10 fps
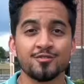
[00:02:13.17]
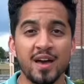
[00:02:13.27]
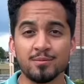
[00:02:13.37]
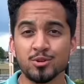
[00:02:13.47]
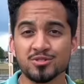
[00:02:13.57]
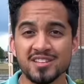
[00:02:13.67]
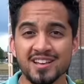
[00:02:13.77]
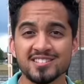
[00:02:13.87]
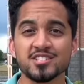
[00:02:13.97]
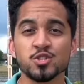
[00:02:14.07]
FAMU
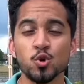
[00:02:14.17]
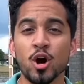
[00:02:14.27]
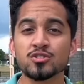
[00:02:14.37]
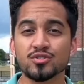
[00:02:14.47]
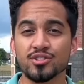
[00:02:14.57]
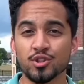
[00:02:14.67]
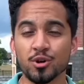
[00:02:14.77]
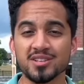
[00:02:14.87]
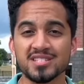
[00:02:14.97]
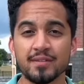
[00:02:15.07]
says the
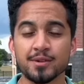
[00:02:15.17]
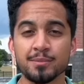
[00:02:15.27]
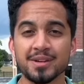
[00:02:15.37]
237